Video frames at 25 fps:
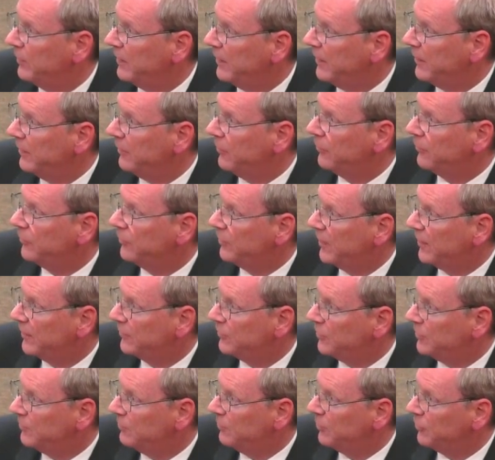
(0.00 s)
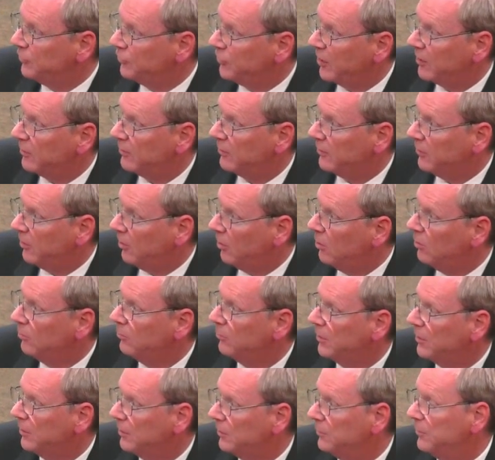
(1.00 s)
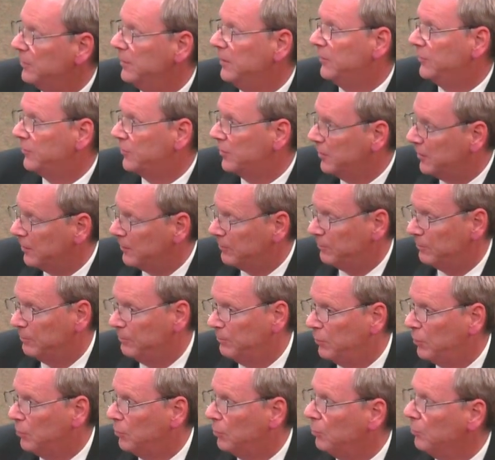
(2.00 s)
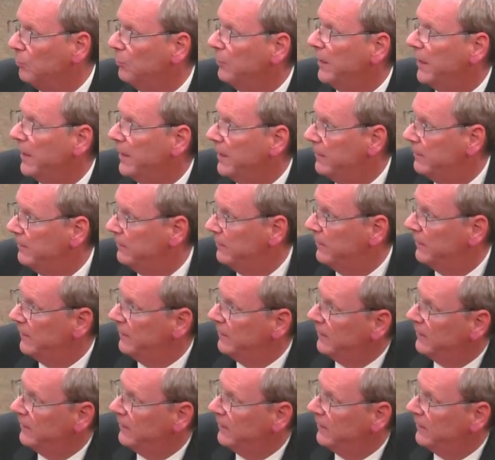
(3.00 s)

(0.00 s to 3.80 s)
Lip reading: the intersection with Charlotte Hall Road, it's going to pull that,